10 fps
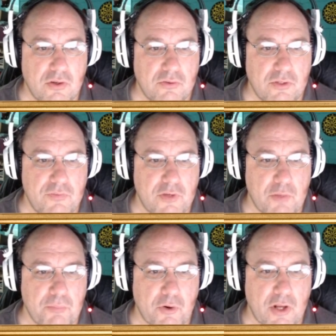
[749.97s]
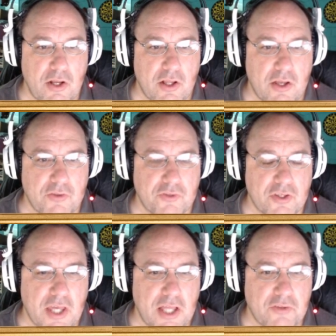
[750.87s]
leaving it a burnout husk
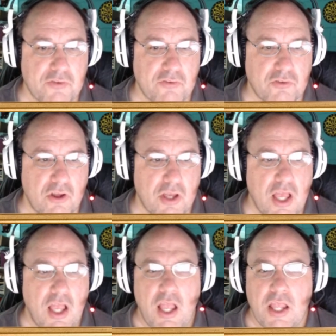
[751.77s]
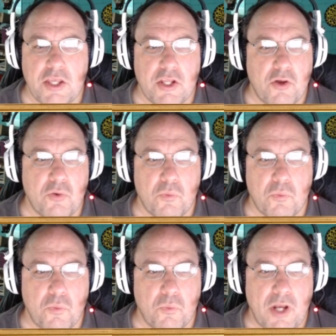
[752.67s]
and galaxies long. You know,
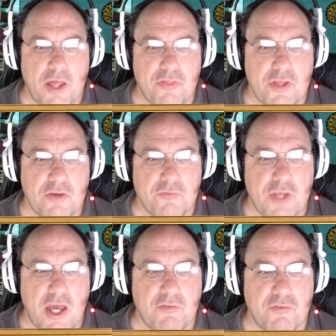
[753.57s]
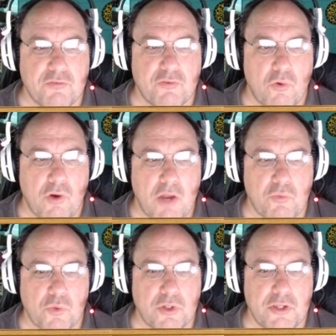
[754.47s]
when I think of Yavin 4, I
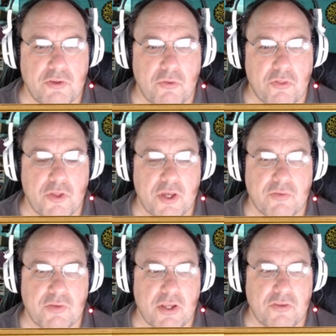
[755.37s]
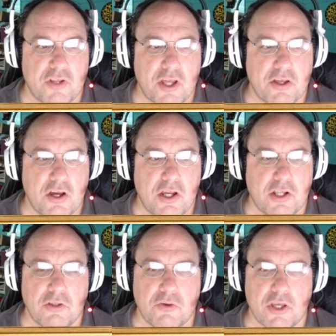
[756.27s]
really don't think of it as an
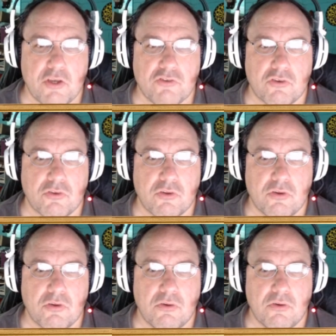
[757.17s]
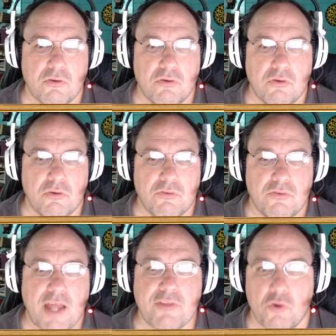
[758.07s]
iconic location.
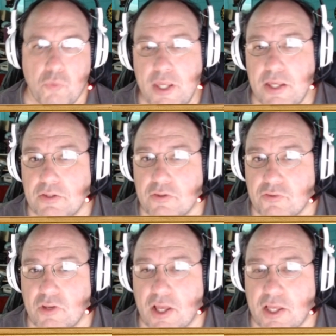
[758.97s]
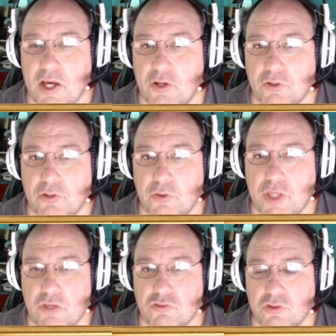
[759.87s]
Tatooine is an iconic
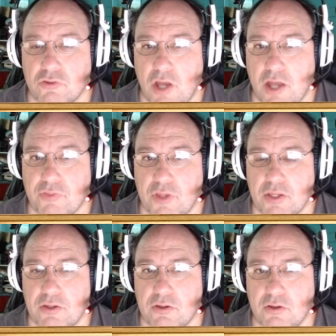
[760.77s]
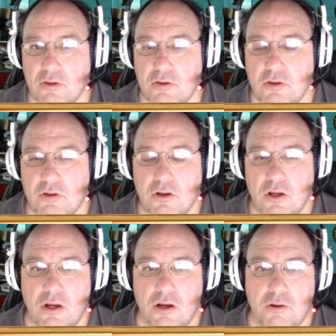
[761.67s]
location, I think.
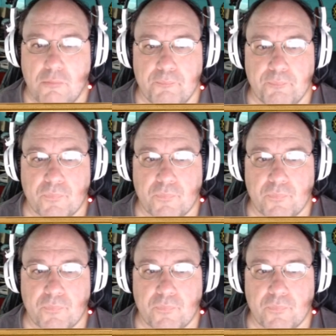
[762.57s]
Um,